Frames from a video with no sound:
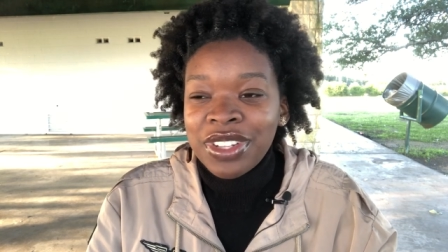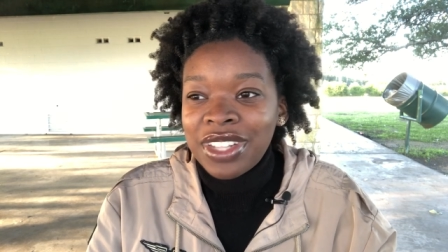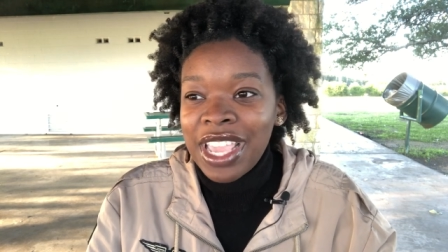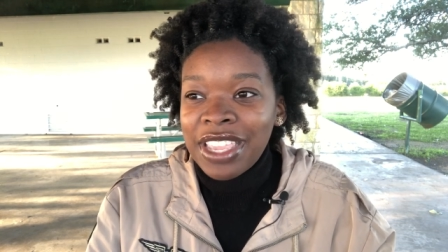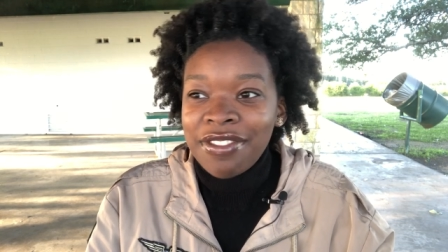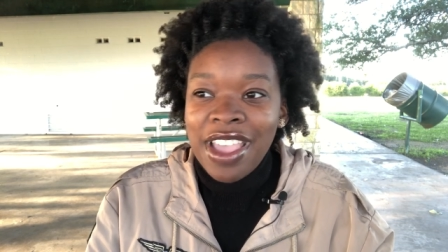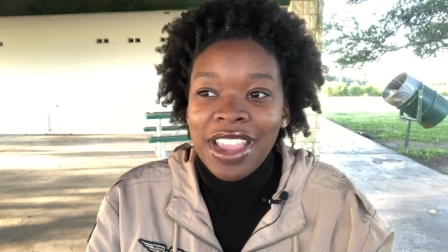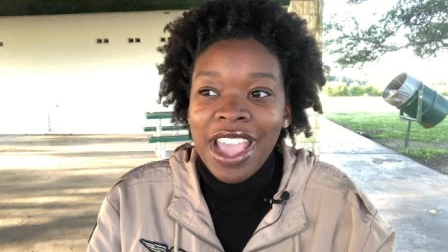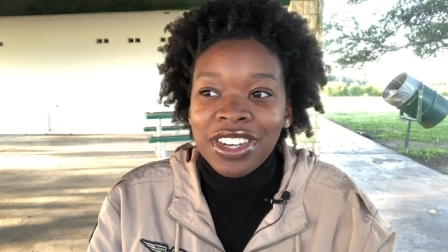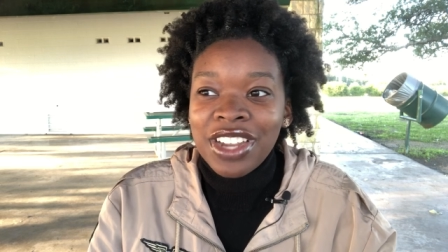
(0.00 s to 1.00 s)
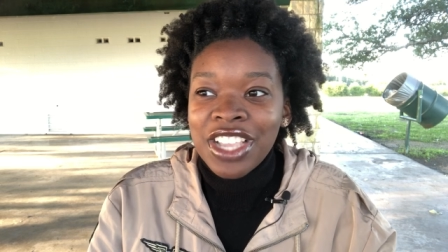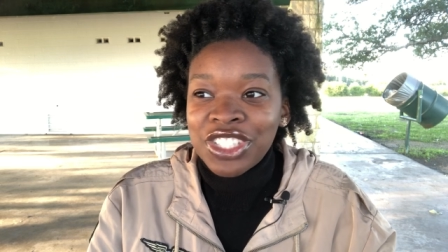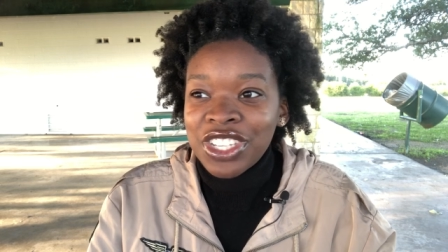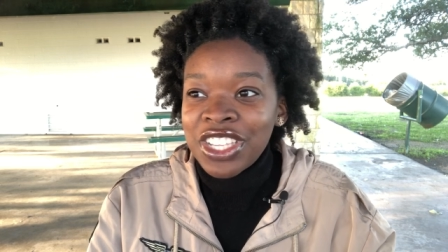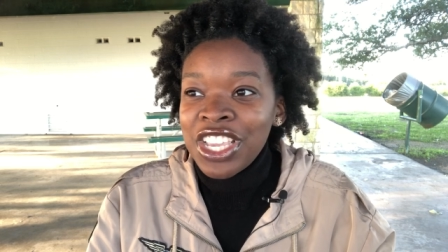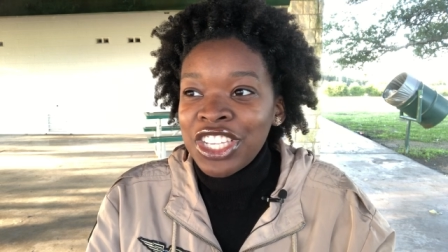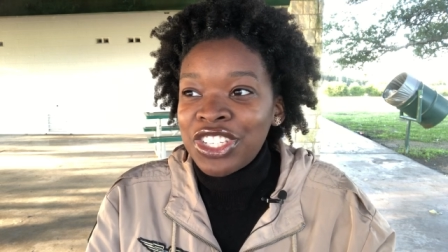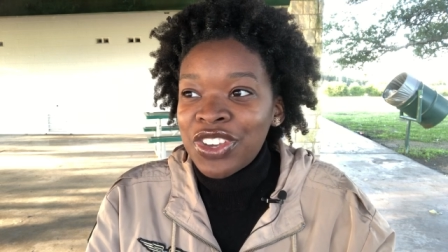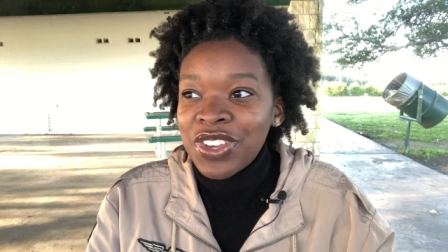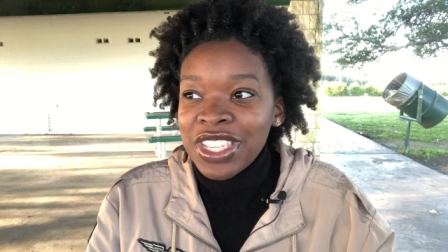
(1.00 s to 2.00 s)
Like if Adonijah, you
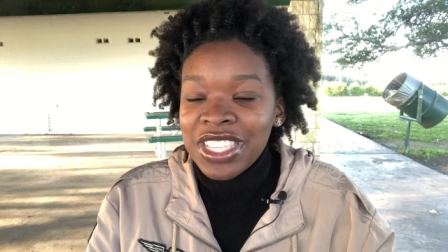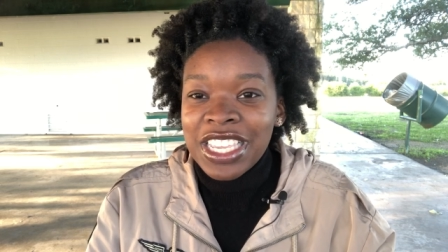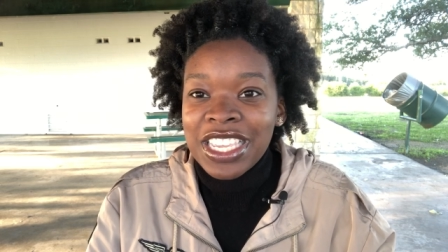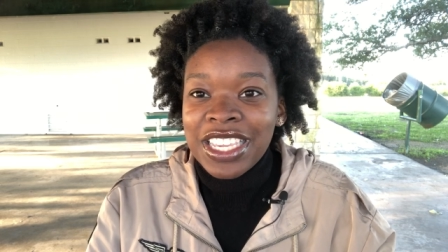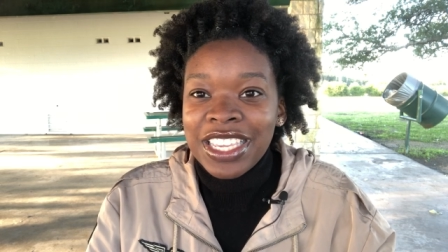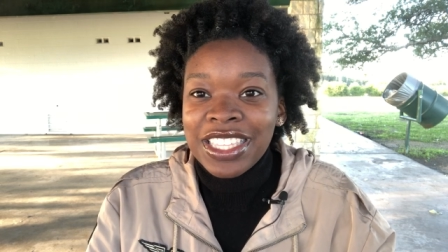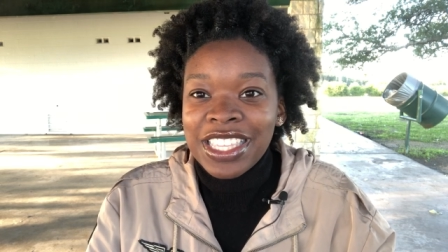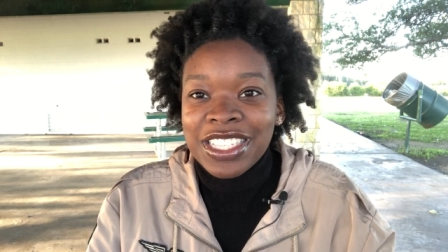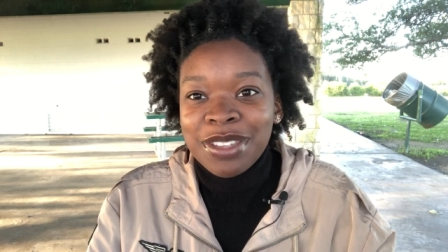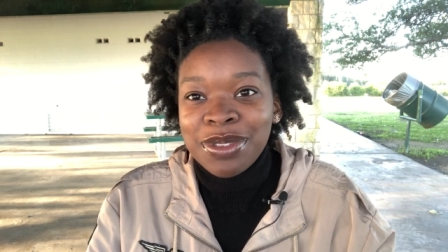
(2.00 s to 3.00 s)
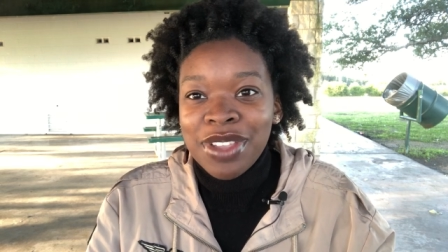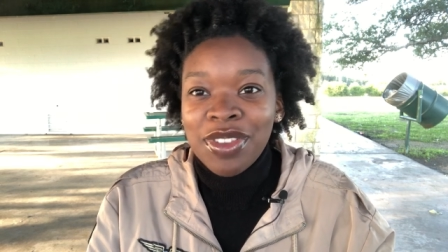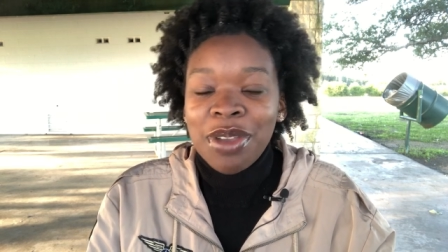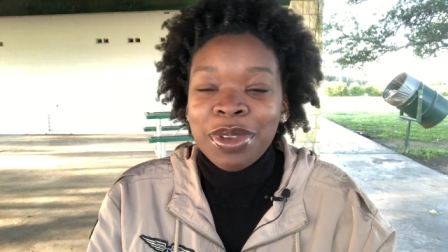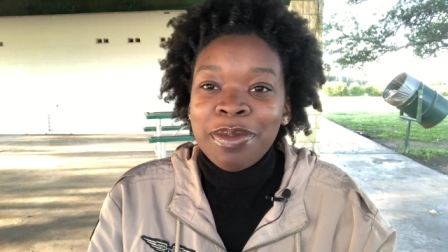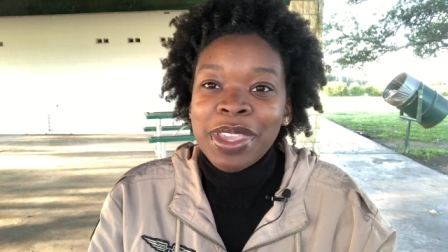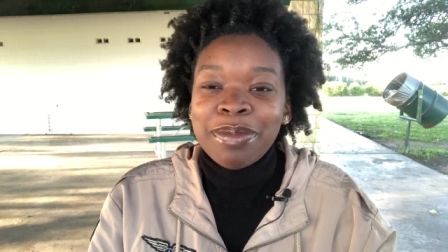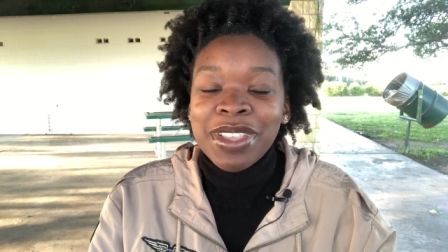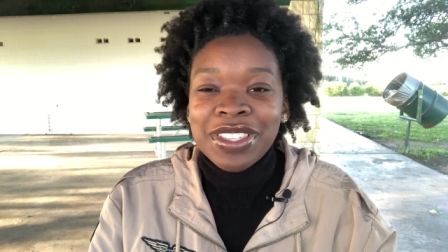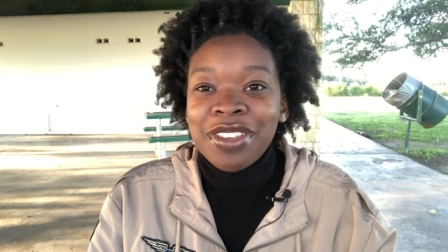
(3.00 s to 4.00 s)
know, he he he thinks himself, oh, I'm going to make
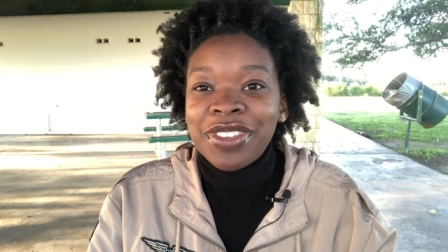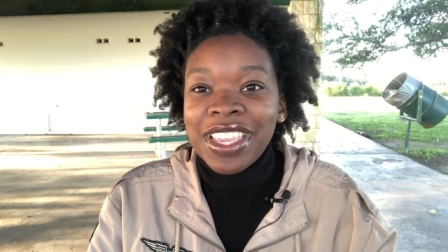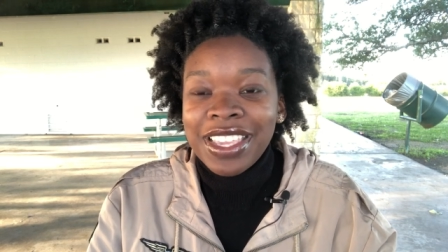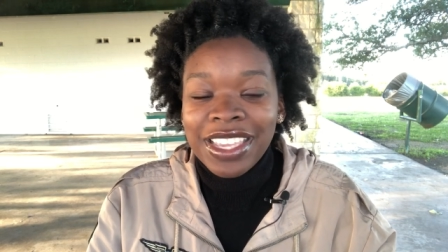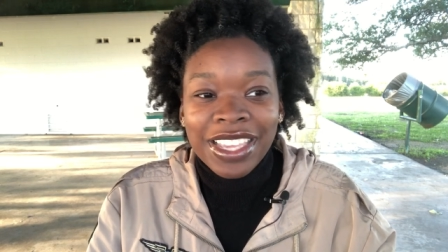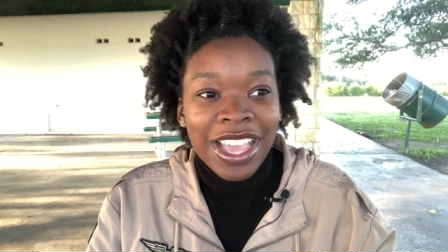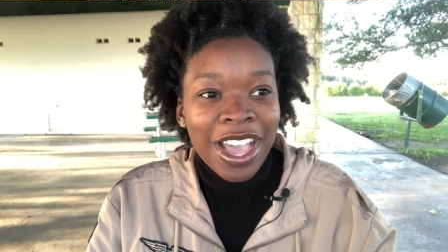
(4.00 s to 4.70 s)
myself king.